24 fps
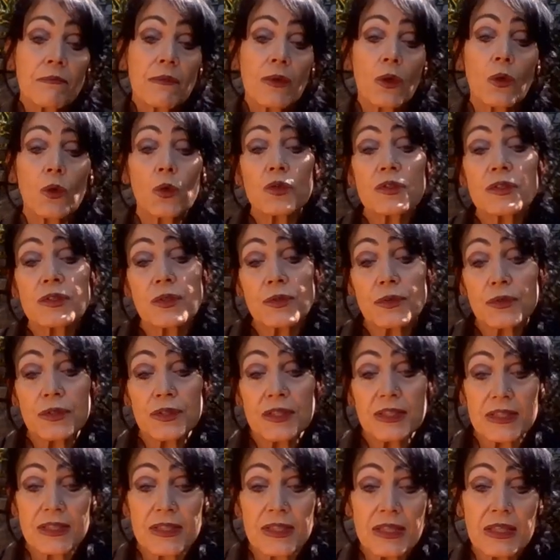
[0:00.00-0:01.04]
also to
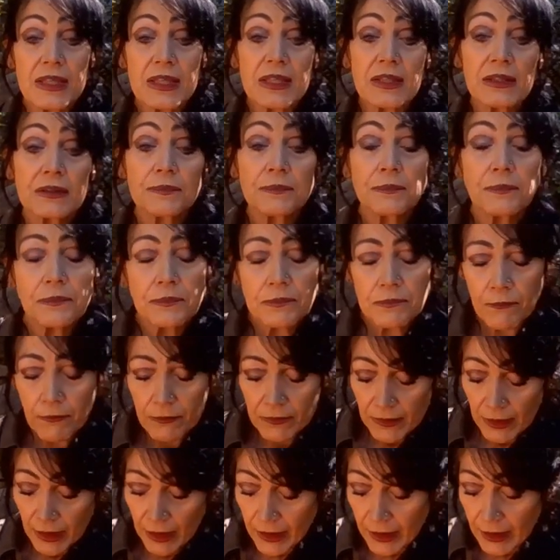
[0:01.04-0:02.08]
see
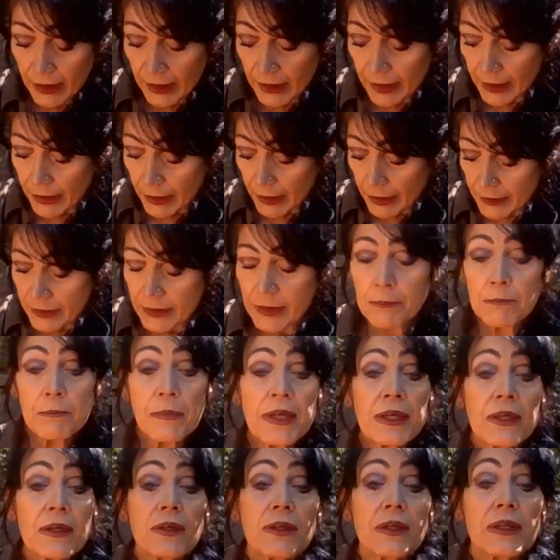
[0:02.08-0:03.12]
the
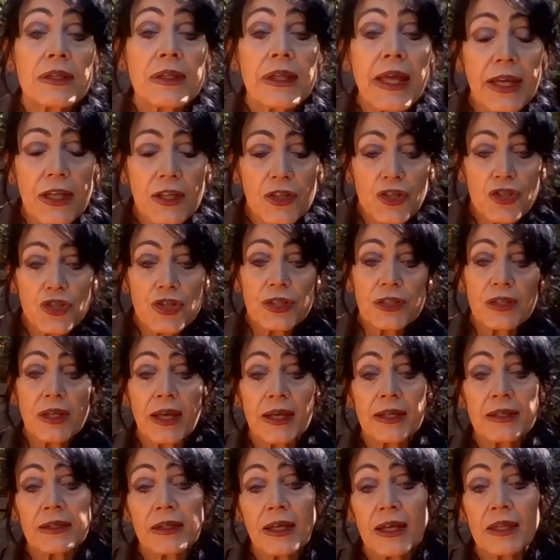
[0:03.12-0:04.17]
bigger connection.
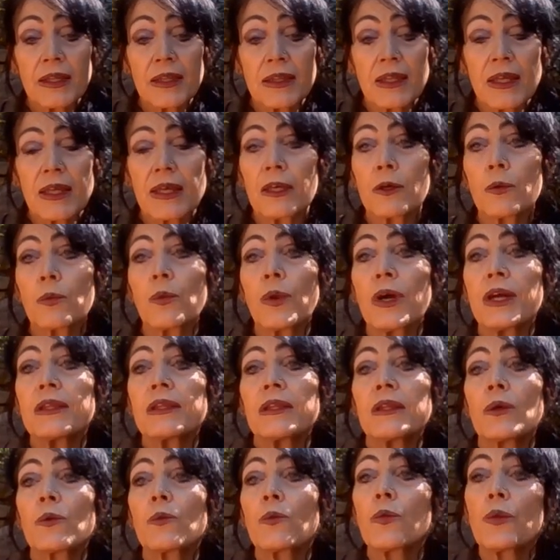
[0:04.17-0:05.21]
And I think
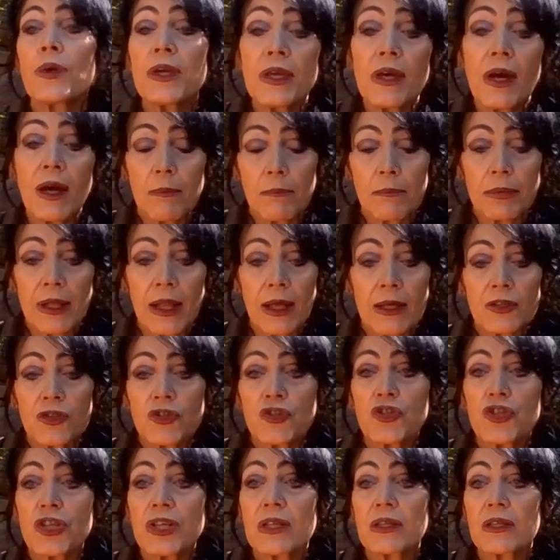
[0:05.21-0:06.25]
when we are
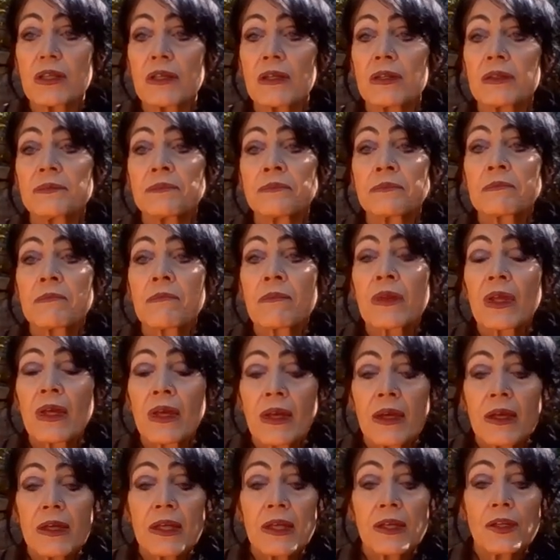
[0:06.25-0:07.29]
plunging,
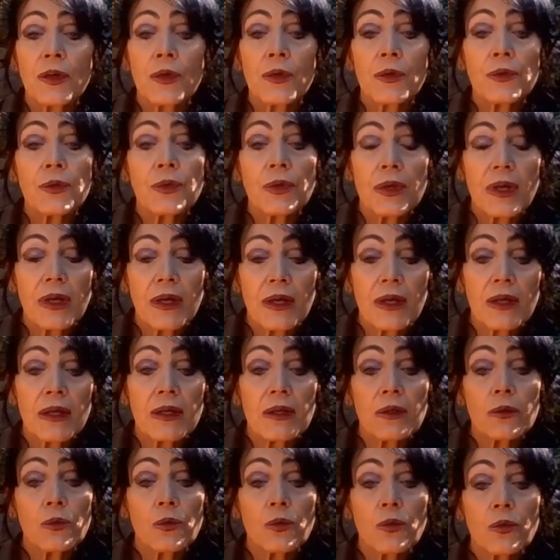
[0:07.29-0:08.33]
you know,
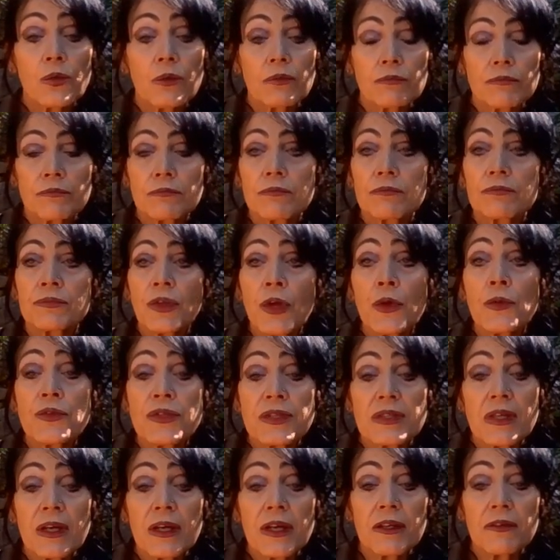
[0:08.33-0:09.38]
or nose
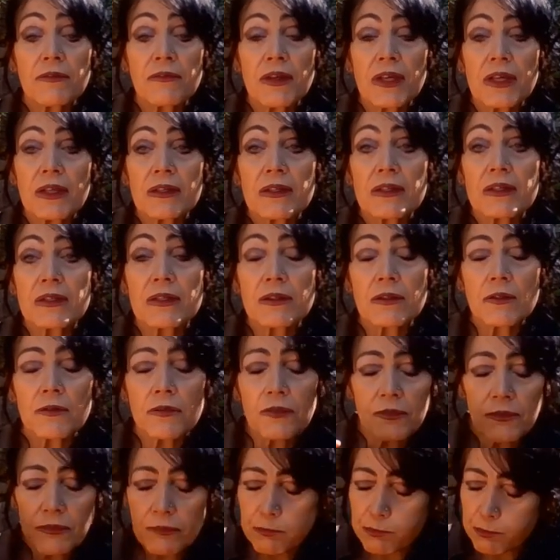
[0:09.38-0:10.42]
diving sort
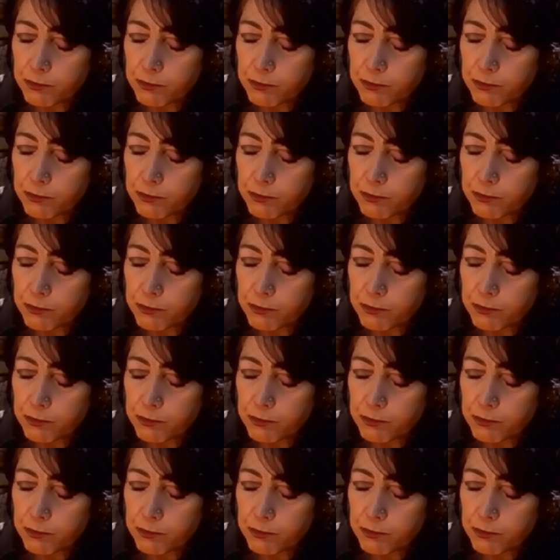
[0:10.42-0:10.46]
of